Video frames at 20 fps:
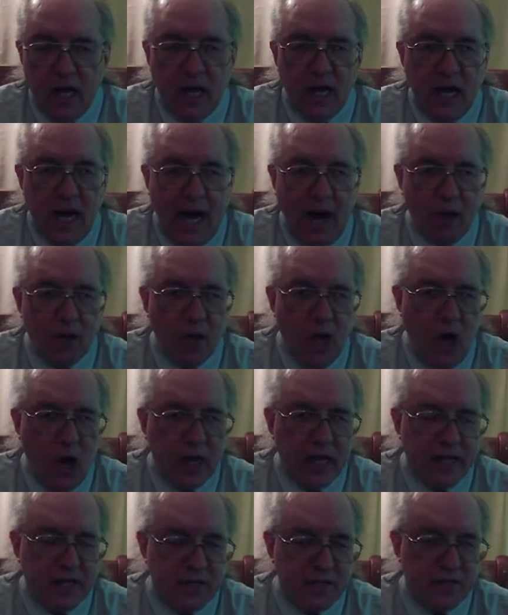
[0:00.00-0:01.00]
How long
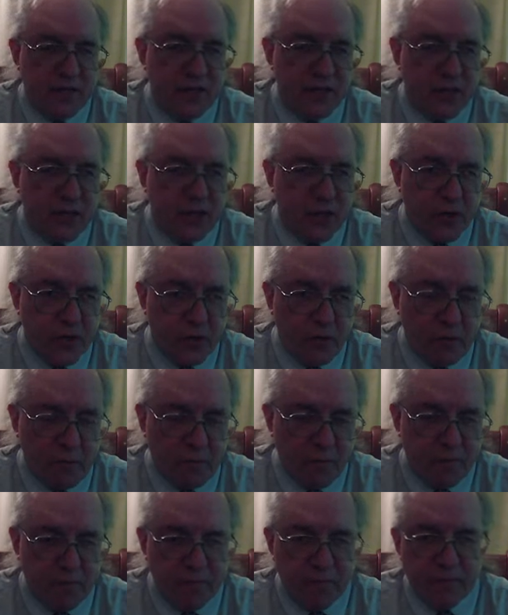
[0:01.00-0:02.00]
is the term?
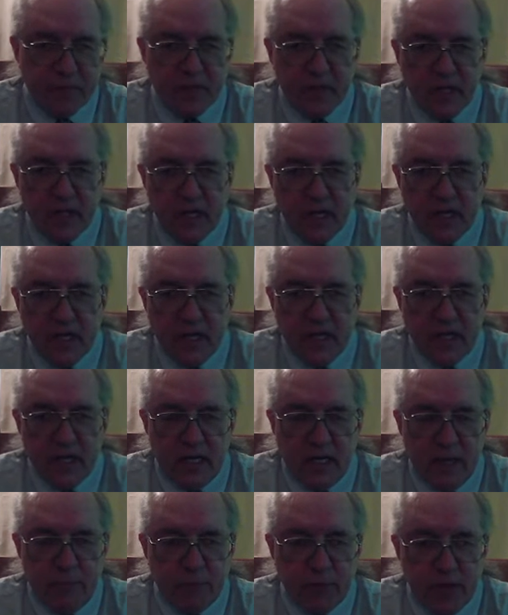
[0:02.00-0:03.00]

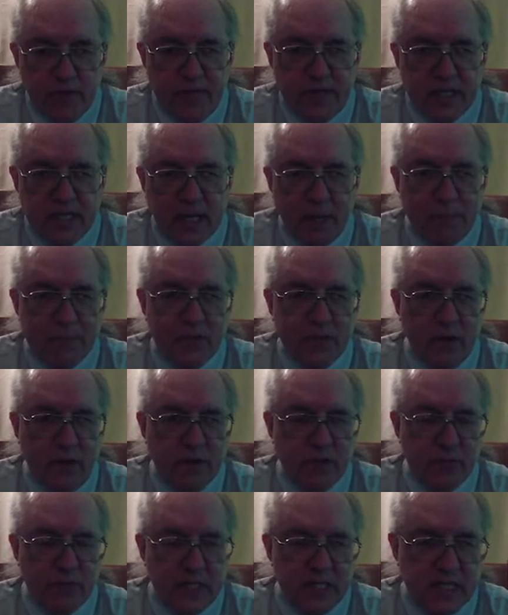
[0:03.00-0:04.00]
In previous episodes,
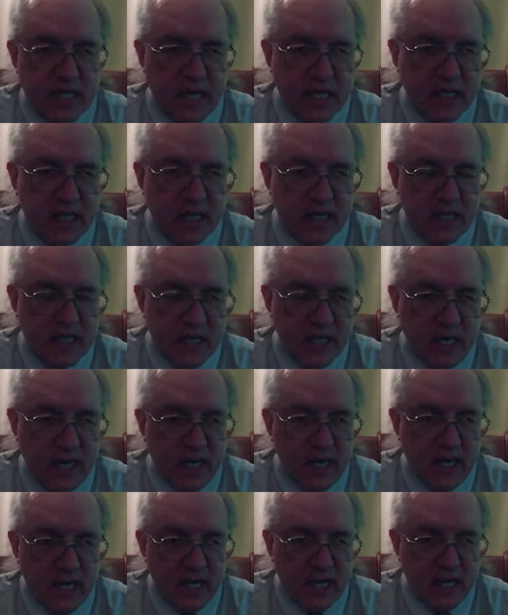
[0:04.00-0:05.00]
we said that
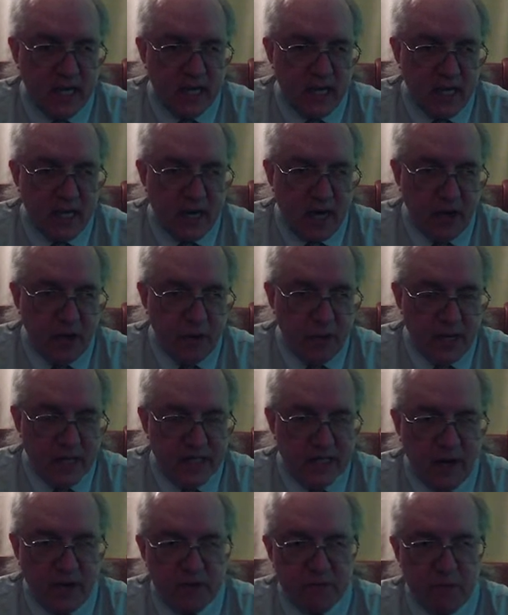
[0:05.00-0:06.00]
a U.S.
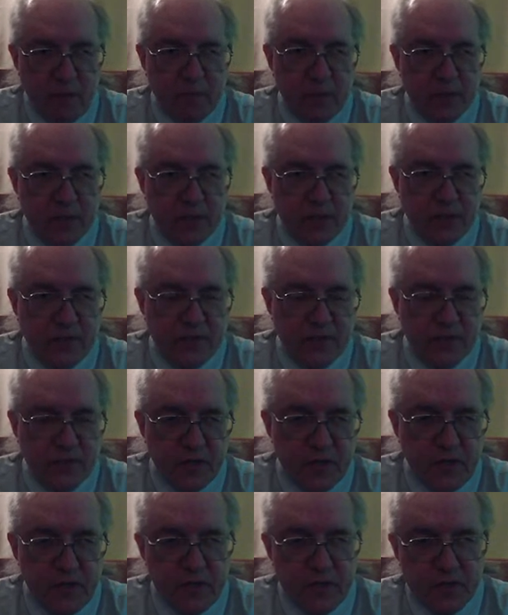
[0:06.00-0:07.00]
House member serves 2
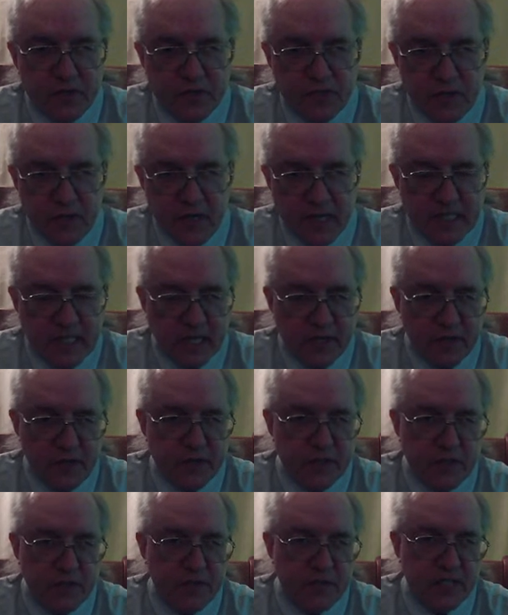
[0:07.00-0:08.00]
years, a U.S. Senator
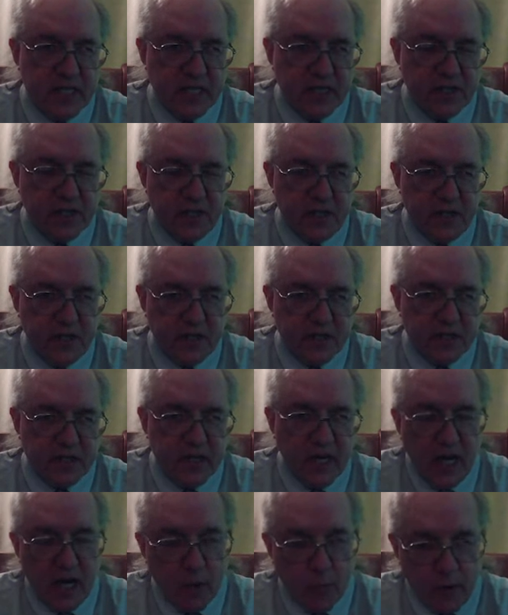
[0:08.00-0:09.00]
serves 6 years.
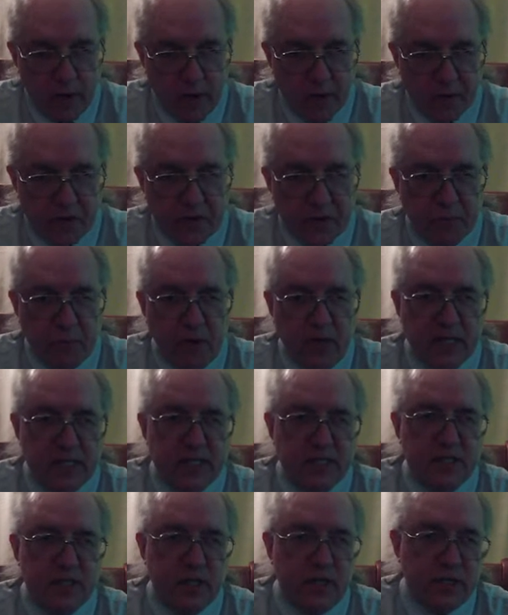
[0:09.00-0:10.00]
We know that the President
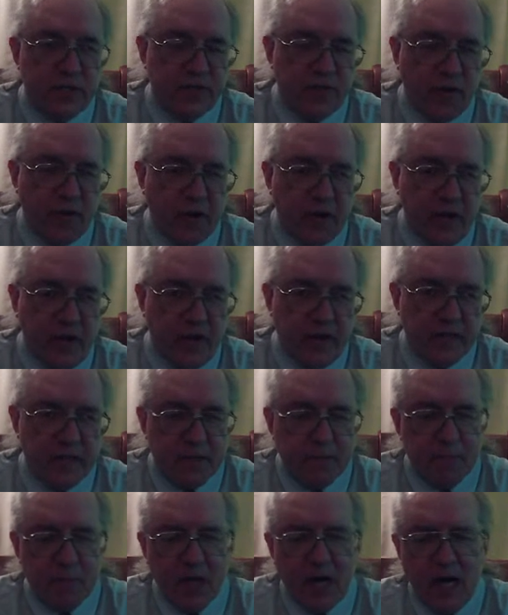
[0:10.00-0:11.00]
serves 4 years.
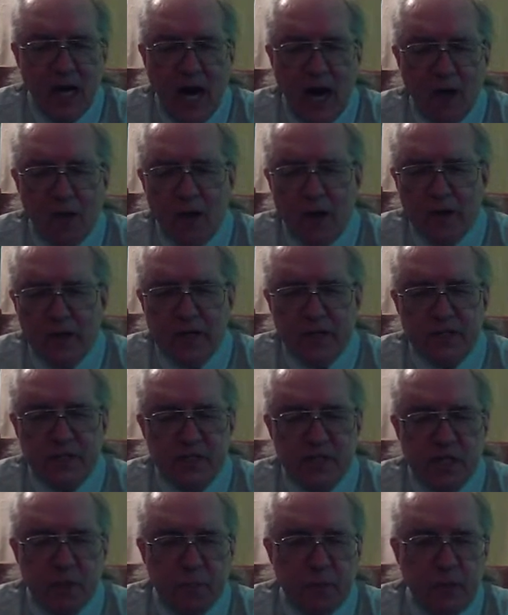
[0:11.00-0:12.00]
How long does a
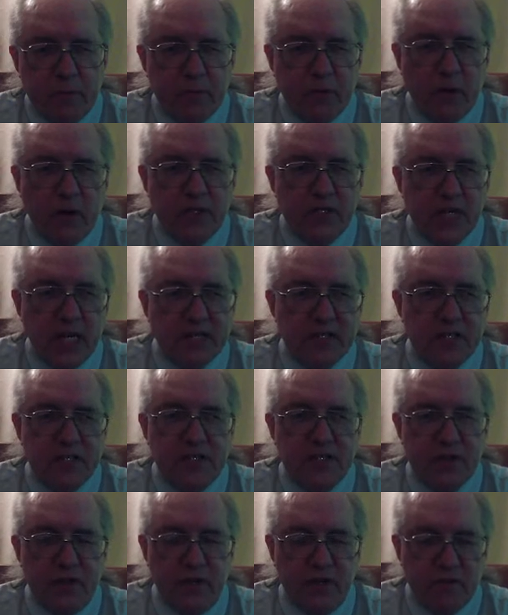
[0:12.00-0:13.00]
Supreme Court Justice
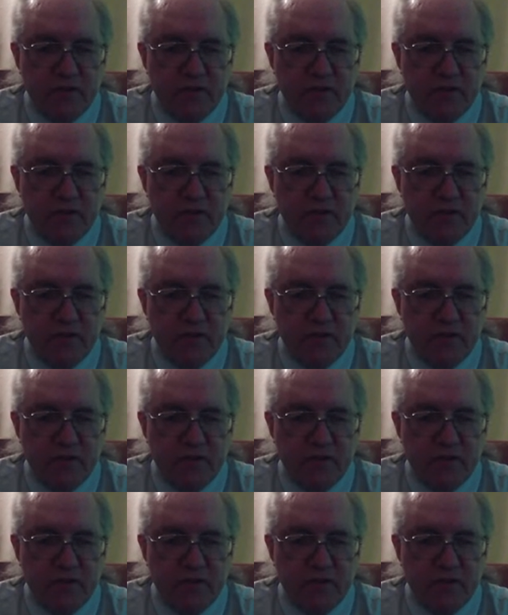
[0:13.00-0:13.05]
serve?